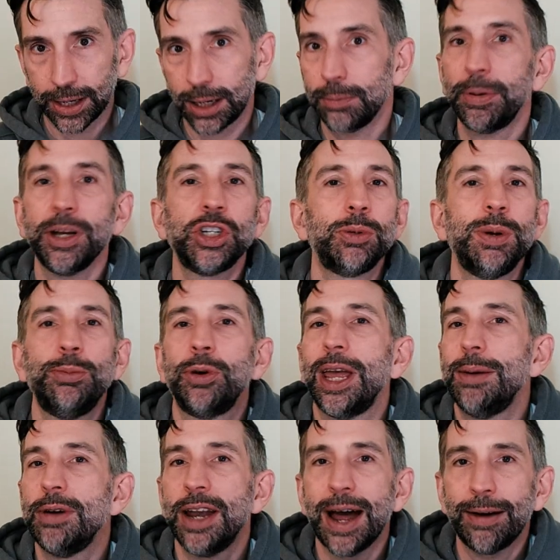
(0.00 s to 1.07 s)
like a bunch of people
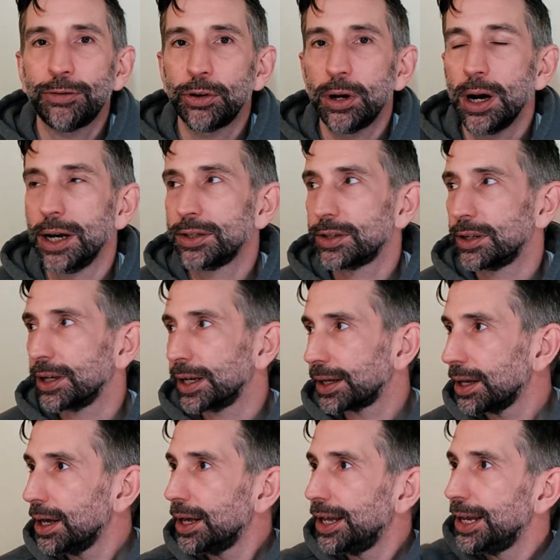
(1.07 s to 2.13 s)
came in after us, and like
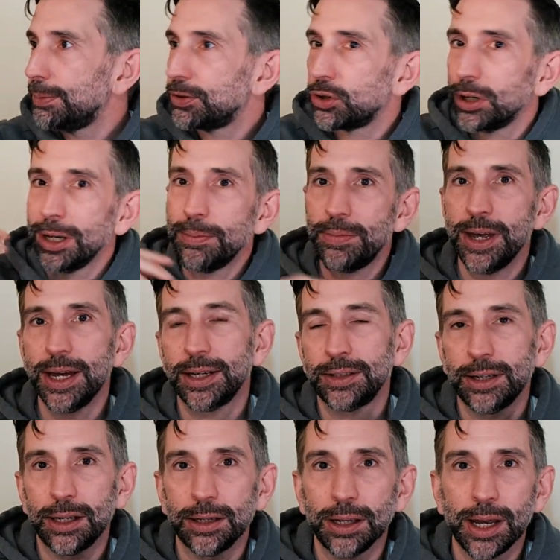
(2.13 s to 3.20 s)
Hipster
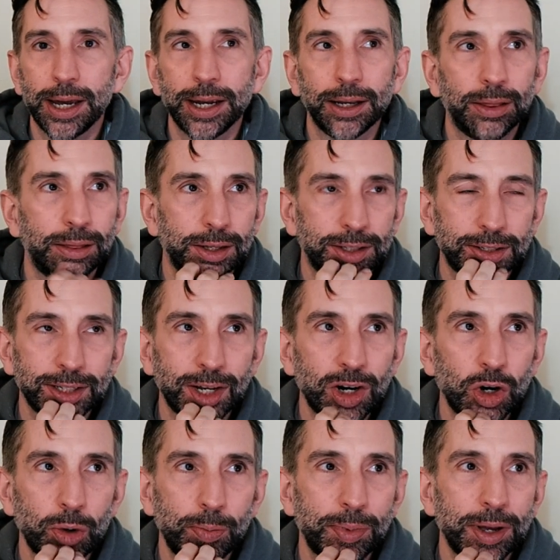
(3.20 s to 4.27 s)
Olympics and like The
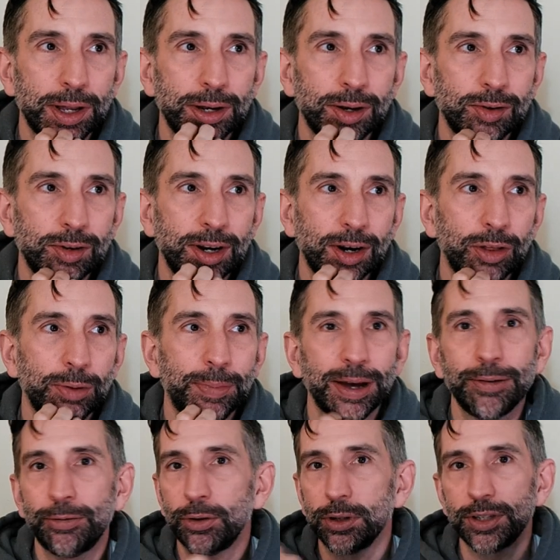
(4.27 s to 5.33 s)
Slope and, you know, the
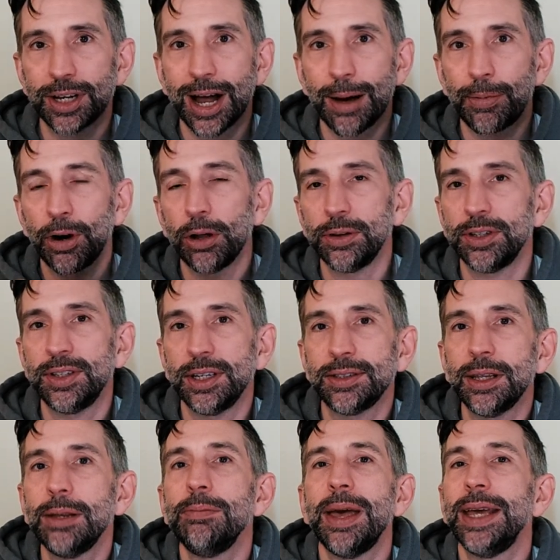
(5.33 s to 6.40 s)
Bedford Stop and all these
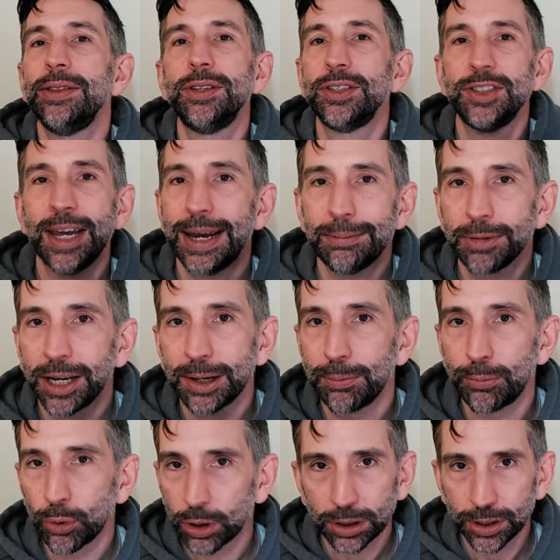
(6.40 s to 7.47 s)
things, and made the same like
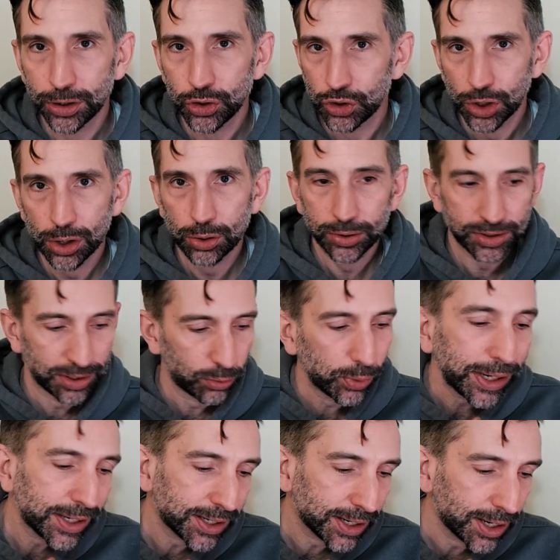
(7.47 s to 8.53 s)
Brooklyn jokes that
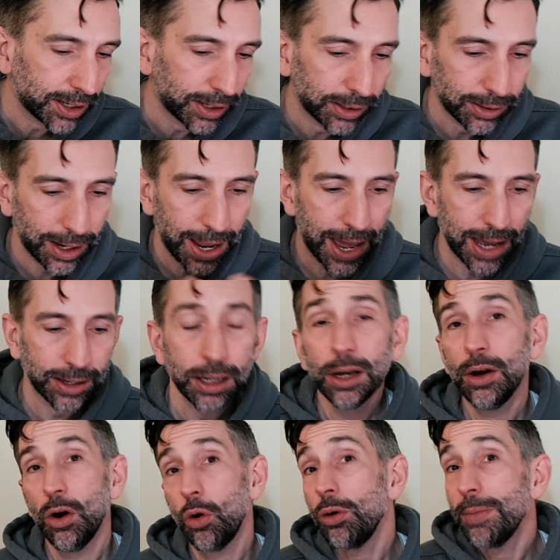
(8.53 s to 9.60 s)
we did, and
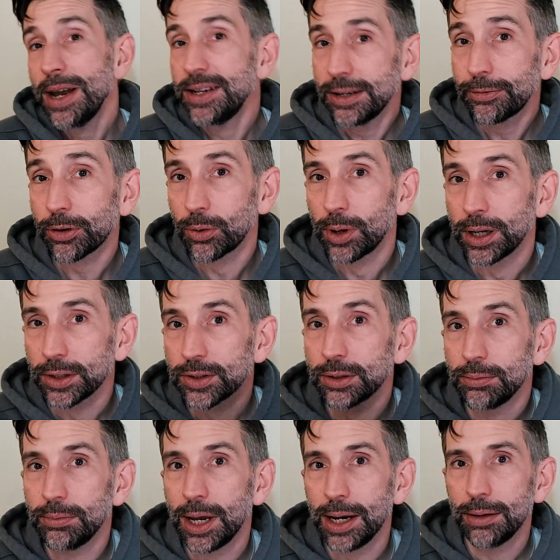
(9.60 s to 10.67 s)
or made different ones
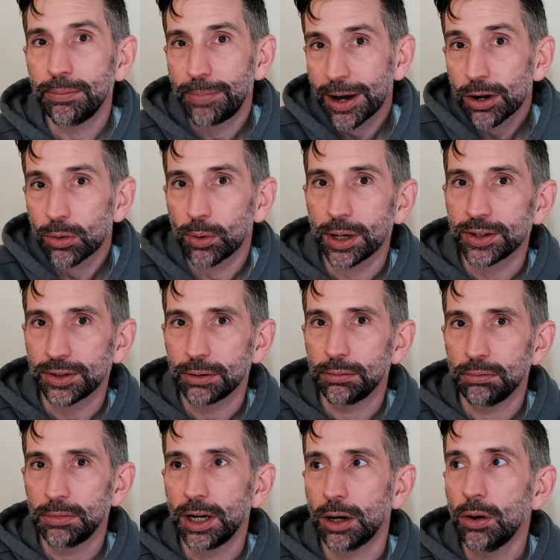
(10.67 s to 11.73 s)
and made better ones.
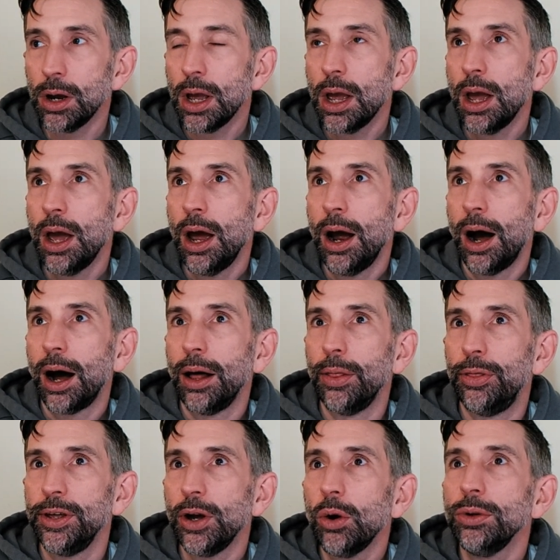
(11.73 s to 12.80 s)
And, you know,
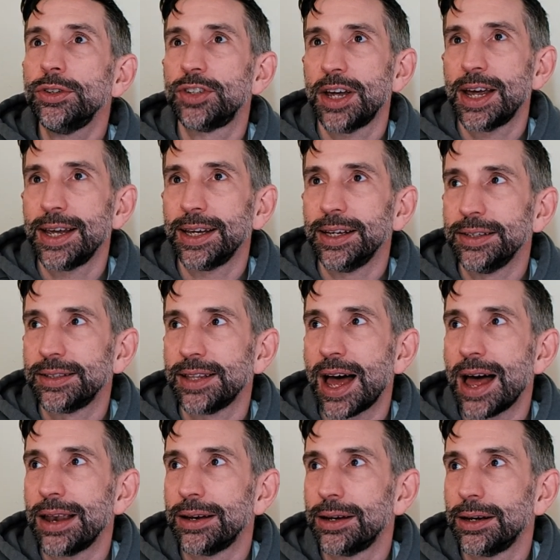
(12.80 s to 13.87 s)
the old saying is
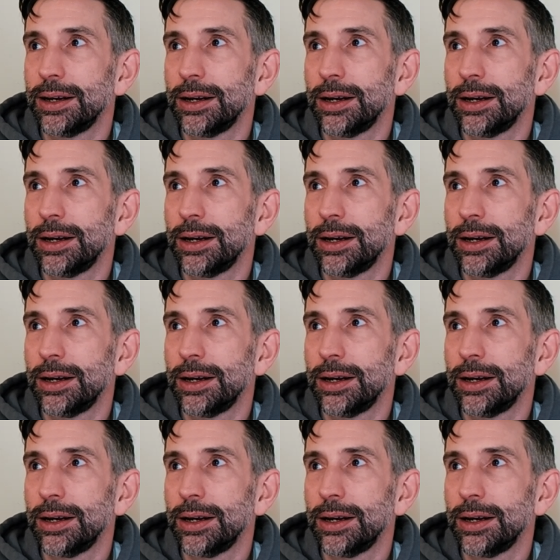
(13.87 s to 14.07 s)
that